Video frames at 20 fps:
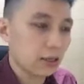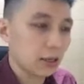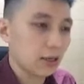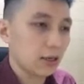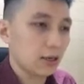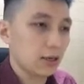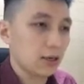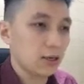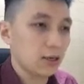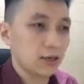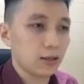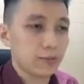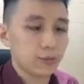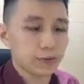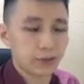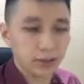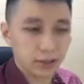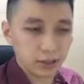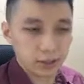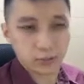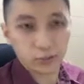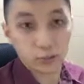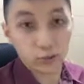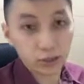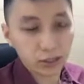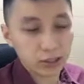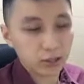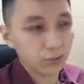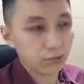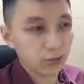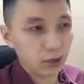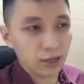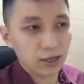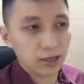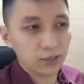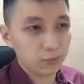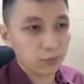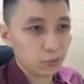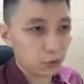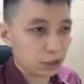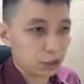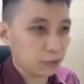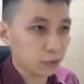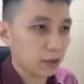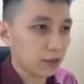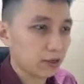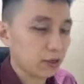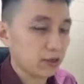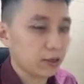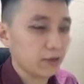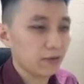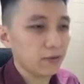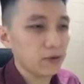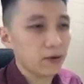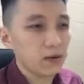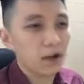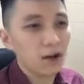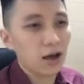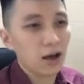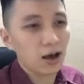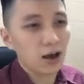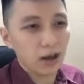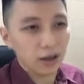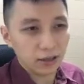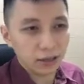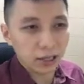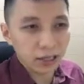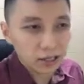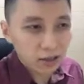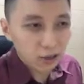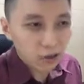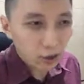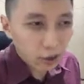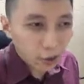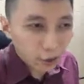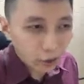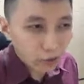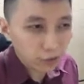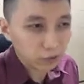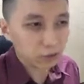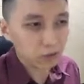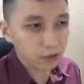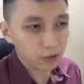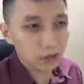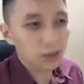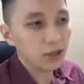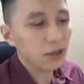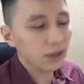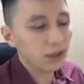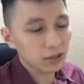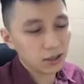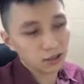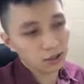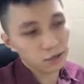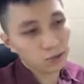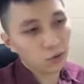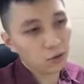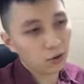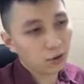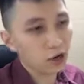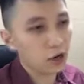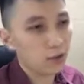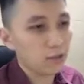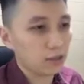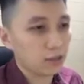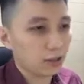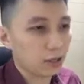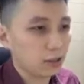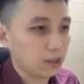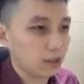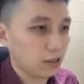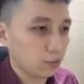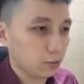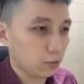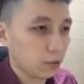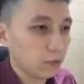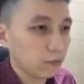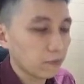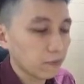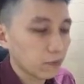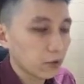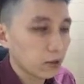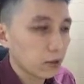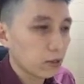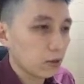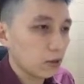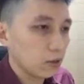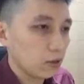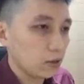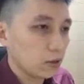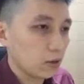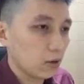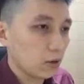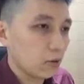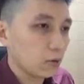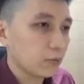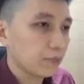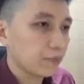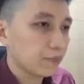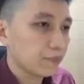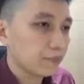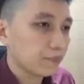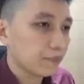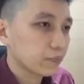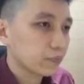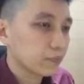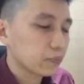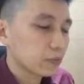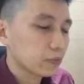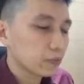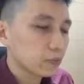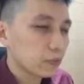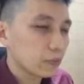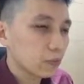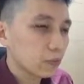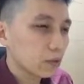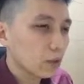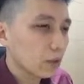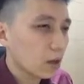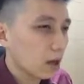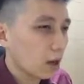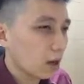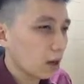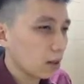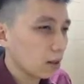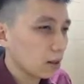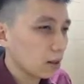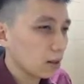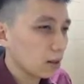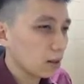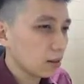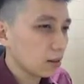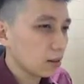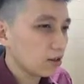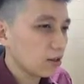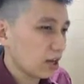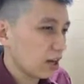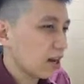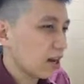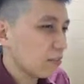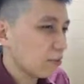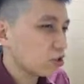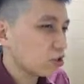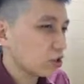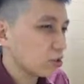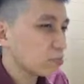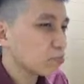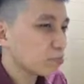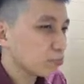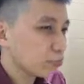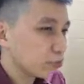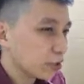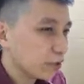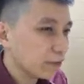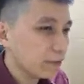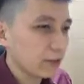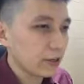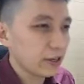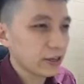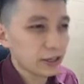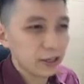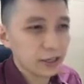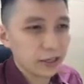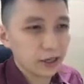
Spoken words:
and apparently there's a reason why it's more expensive, and internally it's more complicated as well. So yeah, let me just briefly